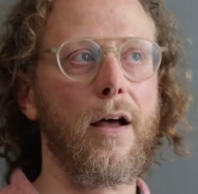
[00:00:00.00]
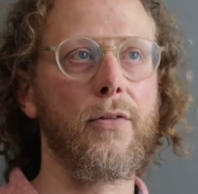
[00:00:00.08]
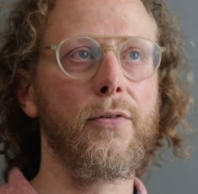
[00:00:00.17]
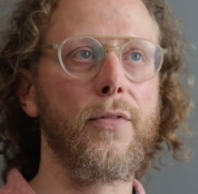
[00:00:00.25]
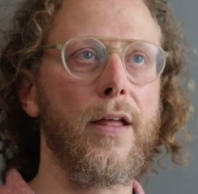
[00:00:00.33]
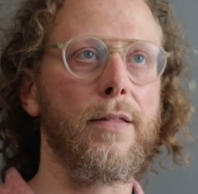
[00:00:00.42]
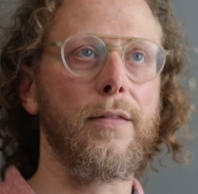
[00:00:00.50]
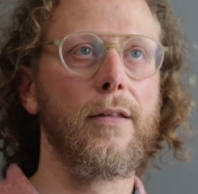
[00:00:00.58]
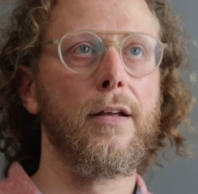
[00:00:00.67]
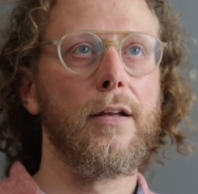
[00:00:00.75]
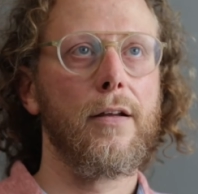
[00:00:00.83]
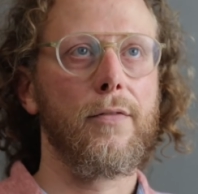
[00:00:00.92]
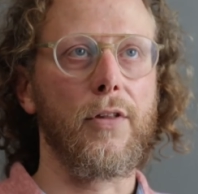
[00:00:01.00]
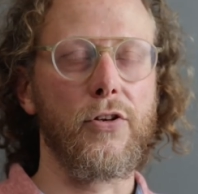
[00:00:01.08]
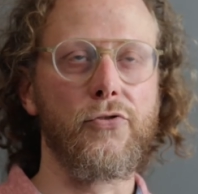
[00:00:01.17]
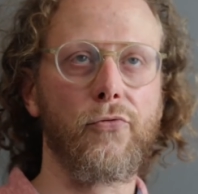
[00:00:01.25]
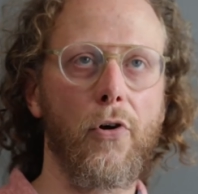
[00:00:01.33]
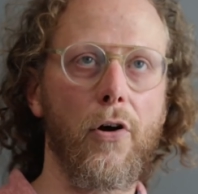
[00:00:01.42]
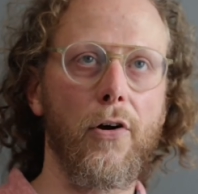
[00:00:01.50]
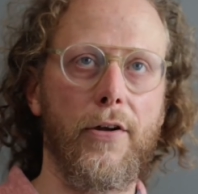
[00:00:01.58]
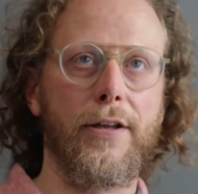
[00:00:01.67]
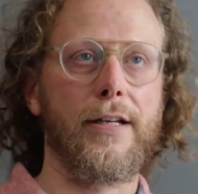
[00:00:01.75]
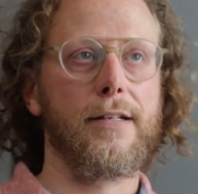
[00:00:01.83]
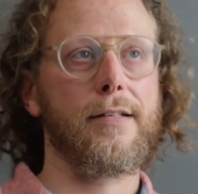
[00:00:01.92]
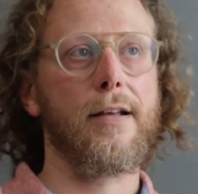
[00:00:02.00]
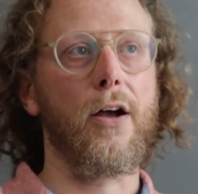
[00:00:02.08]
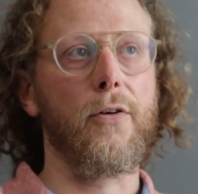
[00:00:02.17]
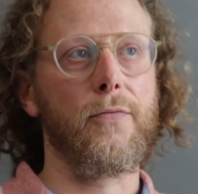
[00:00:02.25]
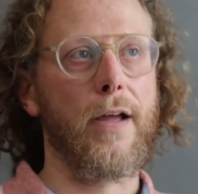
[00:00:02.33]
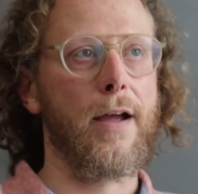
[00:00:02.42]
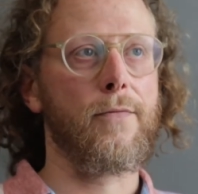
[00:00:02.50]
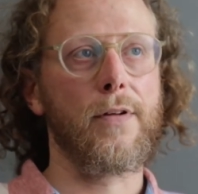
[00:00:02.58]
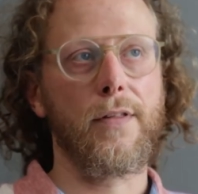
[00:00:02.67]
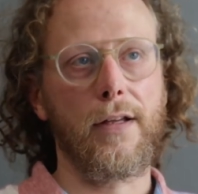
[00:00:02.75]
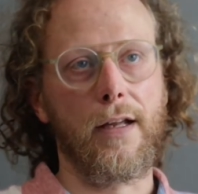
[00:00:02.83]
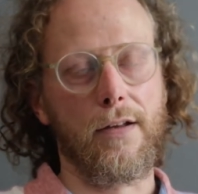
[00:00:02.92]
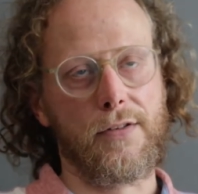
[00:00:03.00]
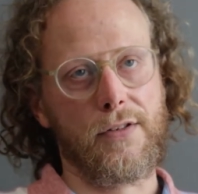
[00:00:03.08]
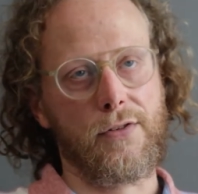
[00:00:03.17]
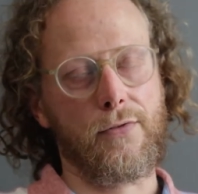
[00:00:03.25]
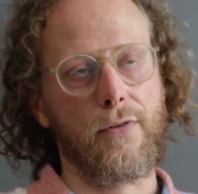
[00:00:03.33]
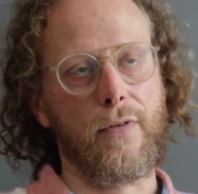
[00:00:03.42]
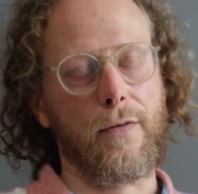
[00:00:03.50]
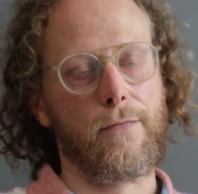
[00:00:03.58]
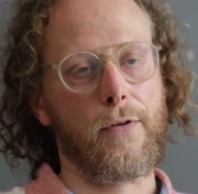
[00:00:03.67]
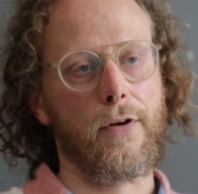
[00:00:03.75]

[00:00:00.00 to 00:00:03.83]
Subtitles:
Other than the drawing itself, everything else is sort of up for